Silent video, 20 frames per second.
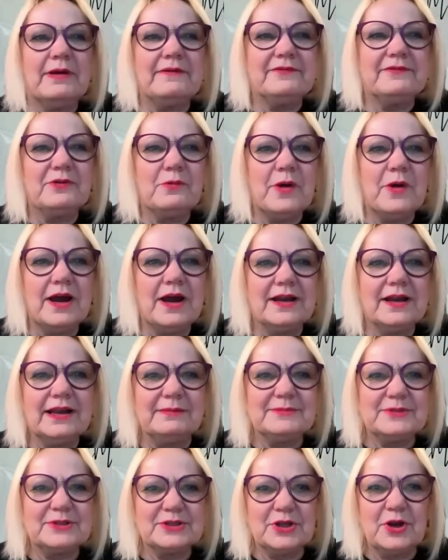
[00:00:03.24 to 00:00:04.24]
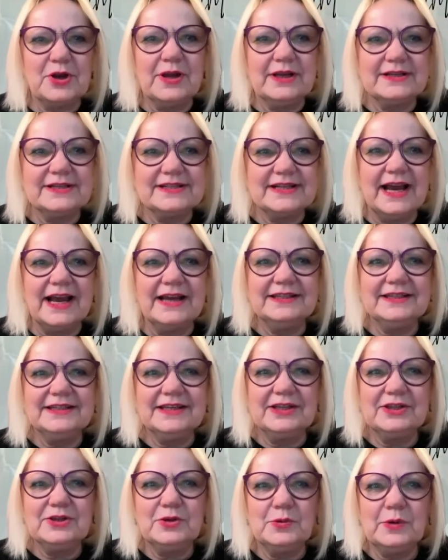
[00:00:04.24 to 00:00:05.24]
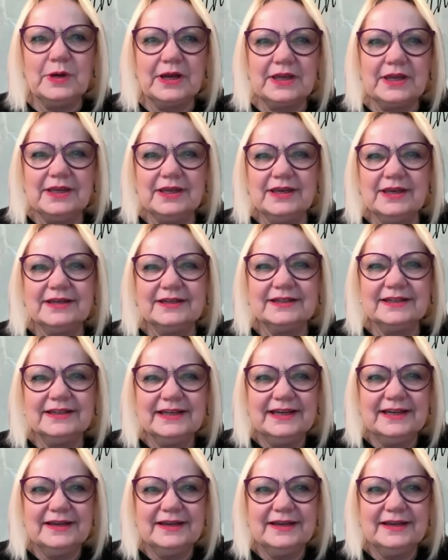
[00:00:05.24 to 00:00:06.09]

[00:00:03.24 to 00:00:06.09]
everyone. I'm so excited that you are here.